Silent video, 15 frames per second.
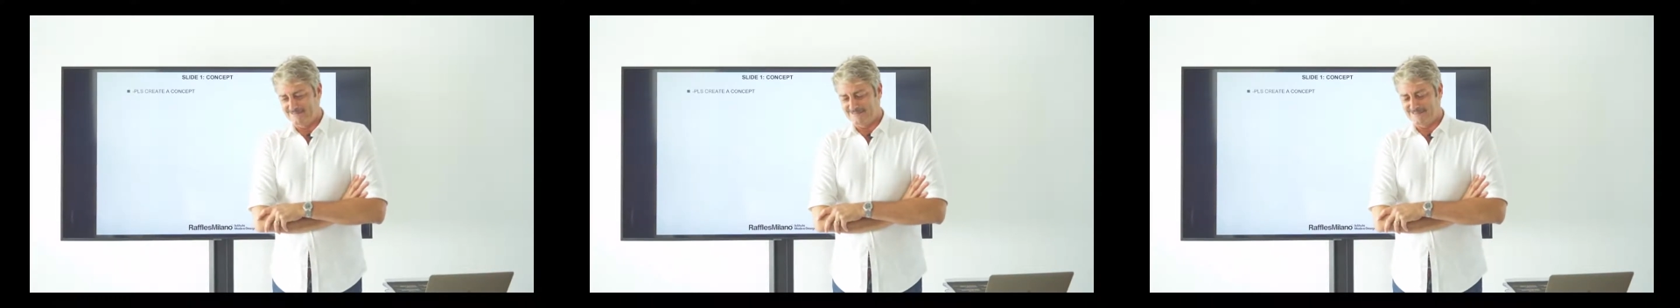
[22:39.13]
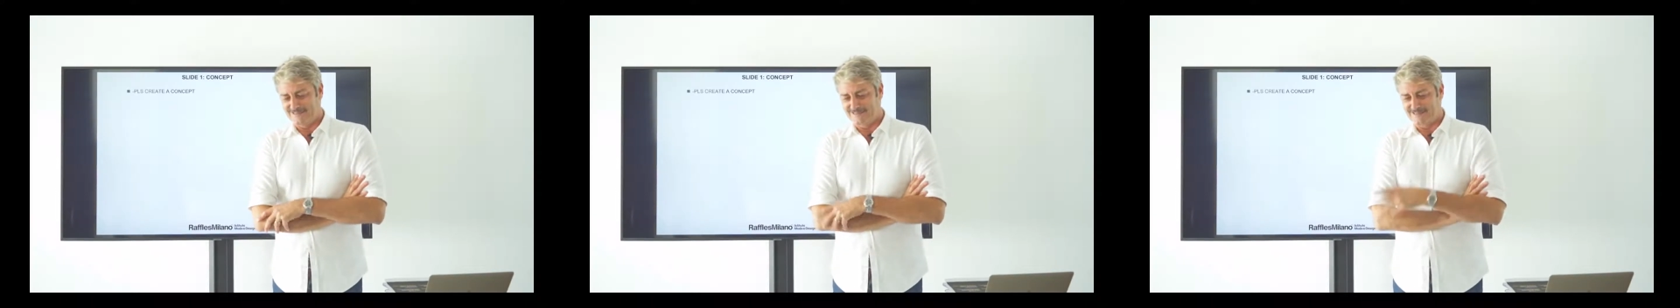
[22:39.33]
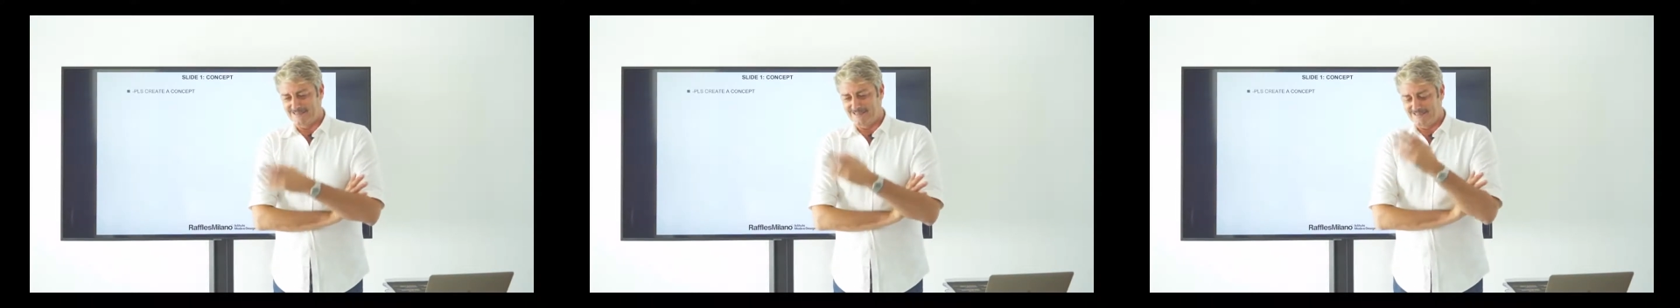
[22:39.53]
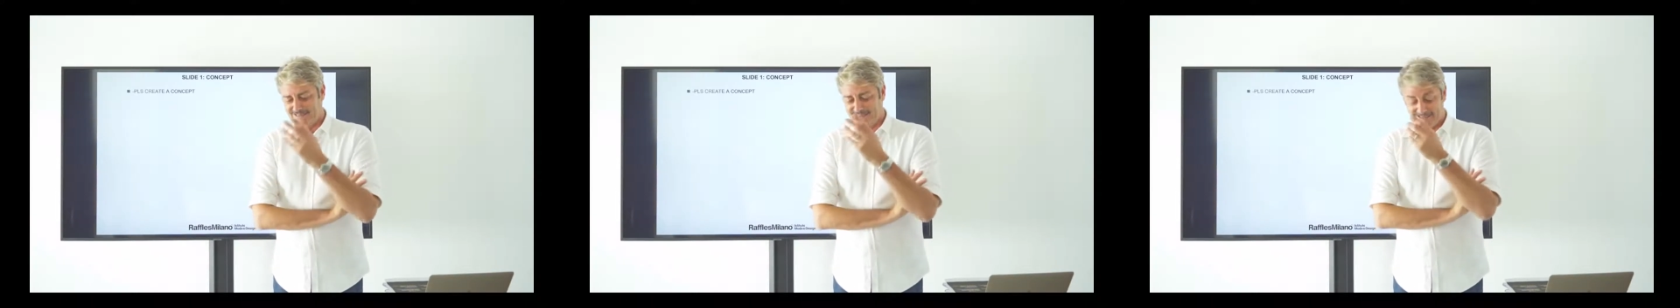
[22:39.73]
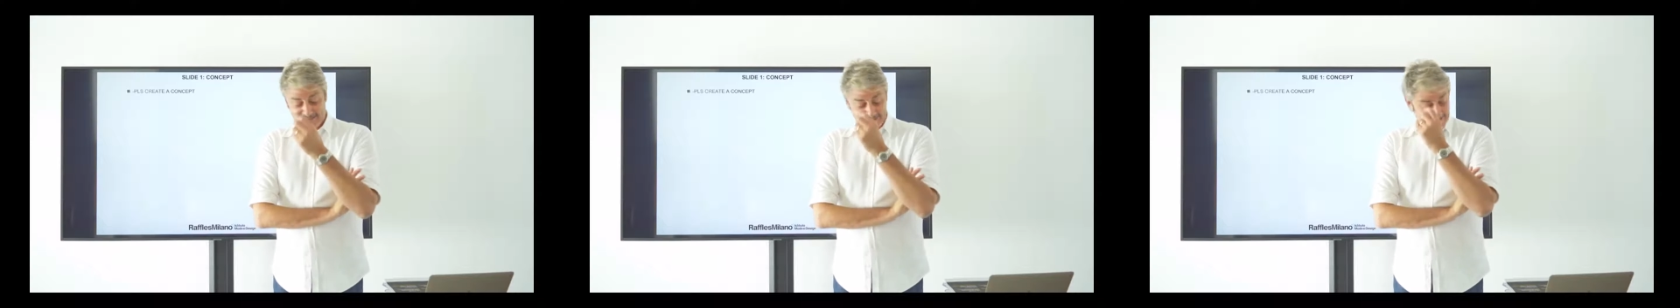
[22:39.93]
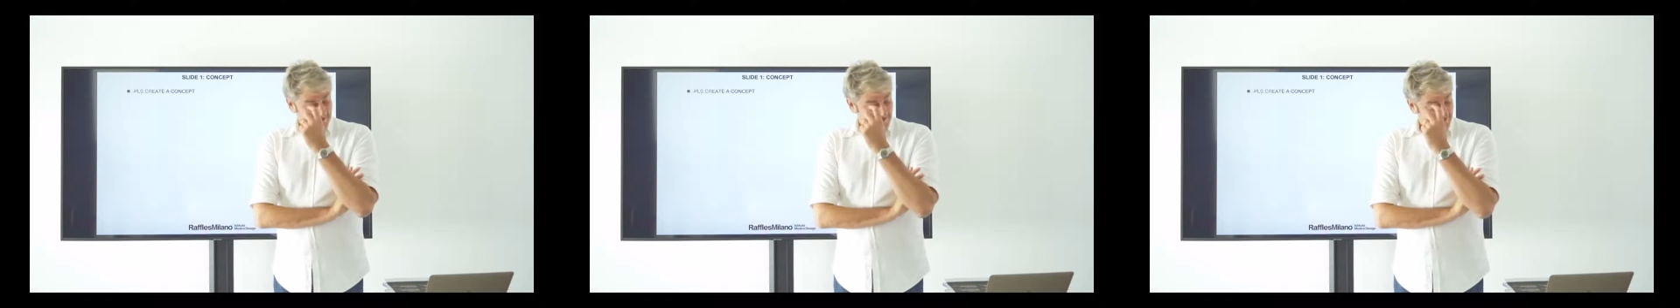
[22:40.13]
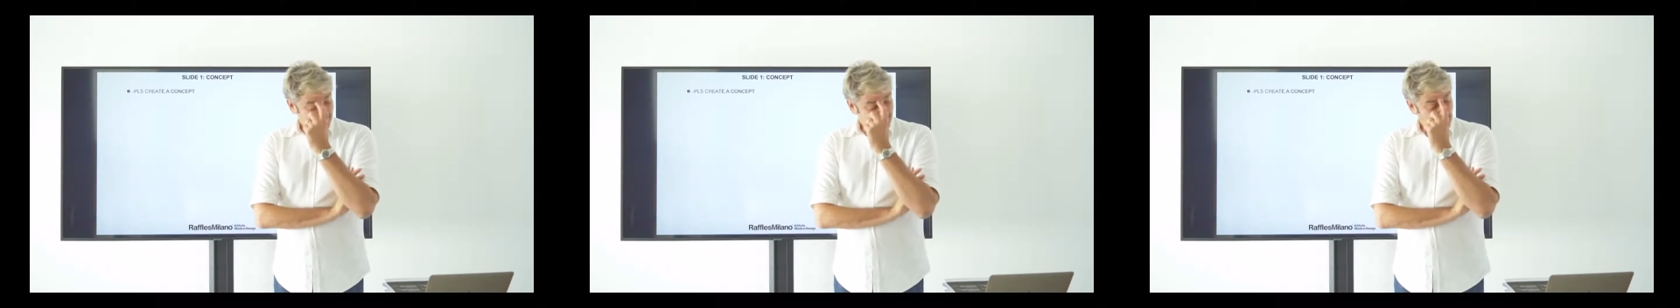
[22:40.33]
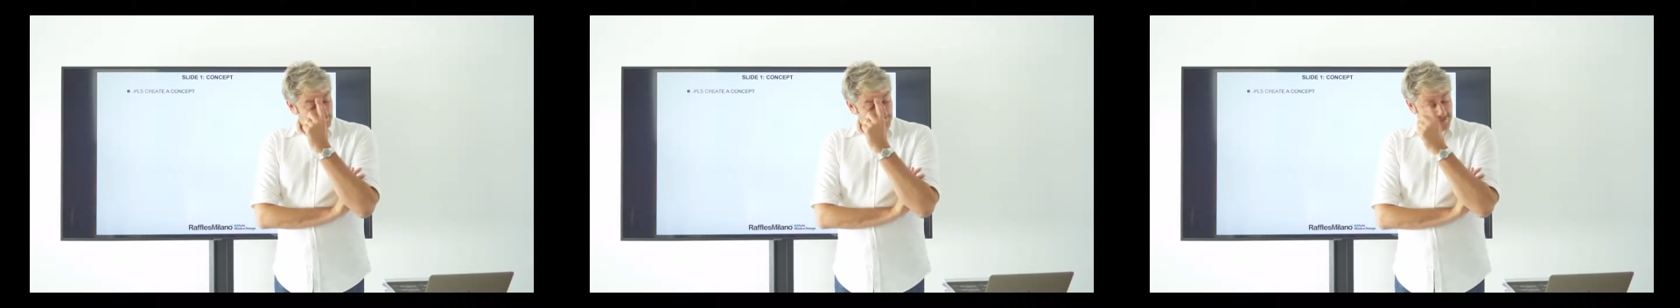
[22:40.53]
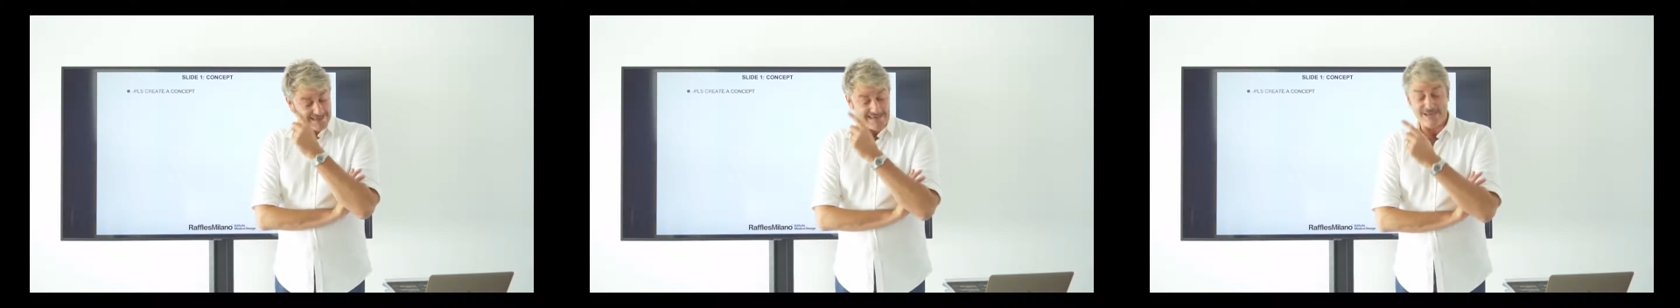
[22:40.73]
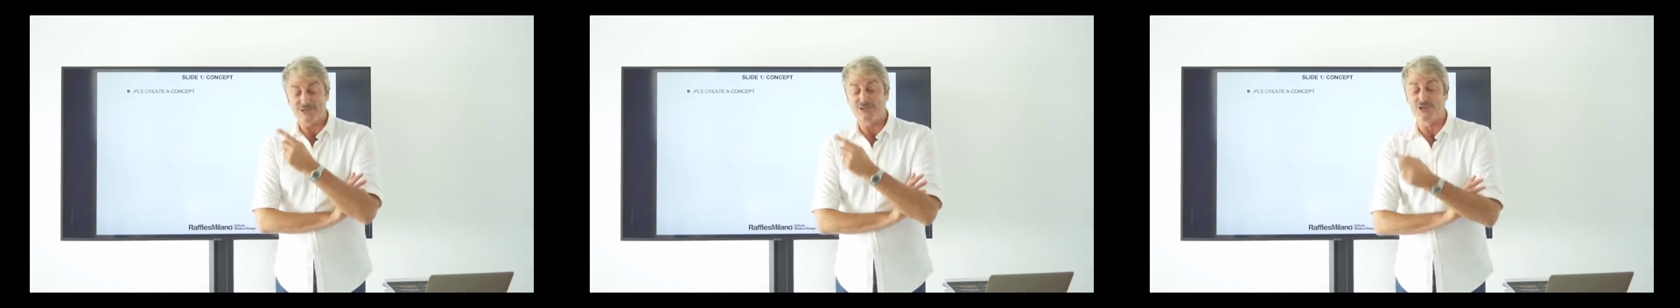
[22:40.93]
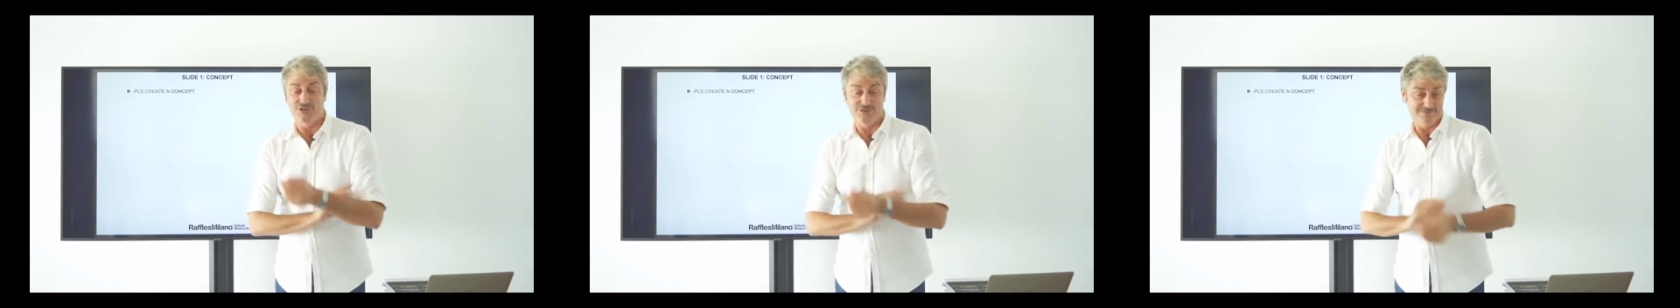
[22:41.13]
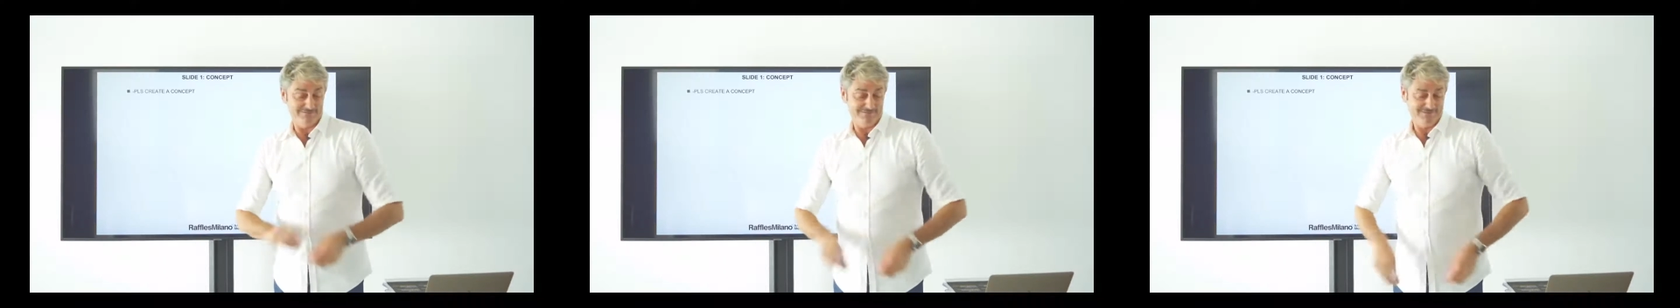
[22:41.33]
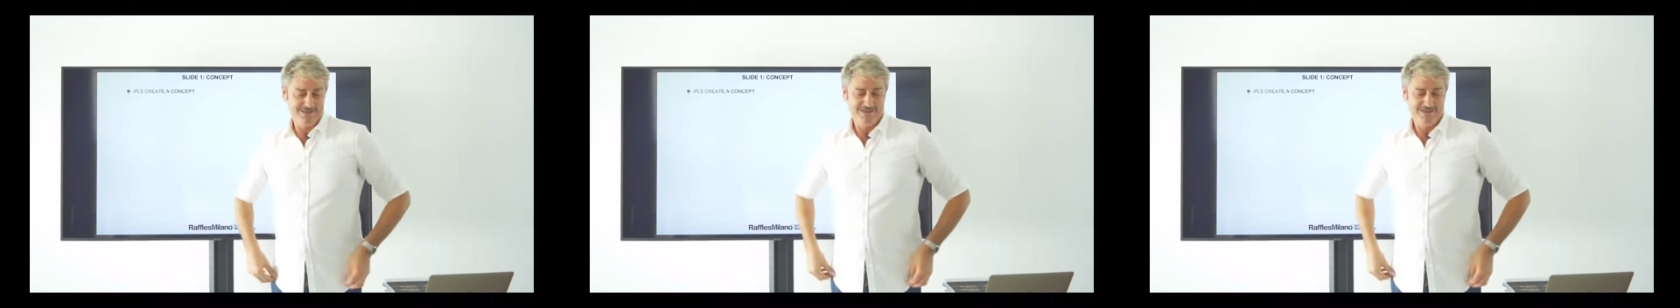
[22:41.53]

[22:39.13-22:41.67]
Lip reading: let's say, application,